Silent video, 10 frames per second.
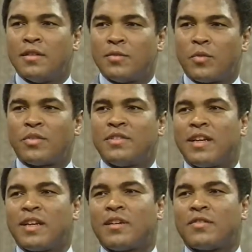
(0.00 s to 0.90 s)
Worst
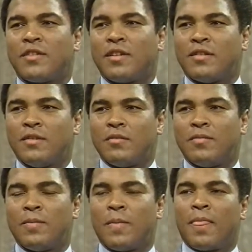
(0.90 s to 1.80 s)
thing I could try to do.
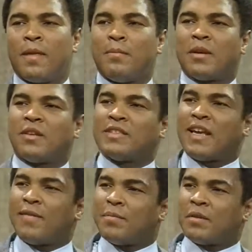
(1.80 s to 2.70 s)
Because
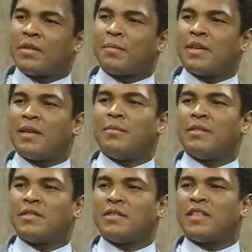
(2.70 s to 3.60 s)
I've built up an
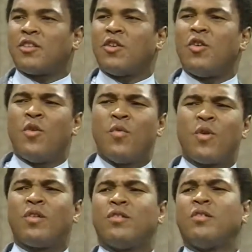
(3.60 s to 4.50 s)
image that the whole
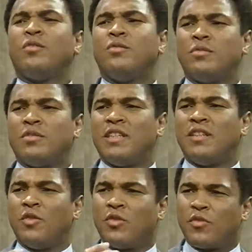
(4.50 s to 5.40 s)
world knows. They
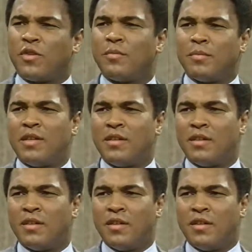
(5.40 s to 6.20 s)
know the real me.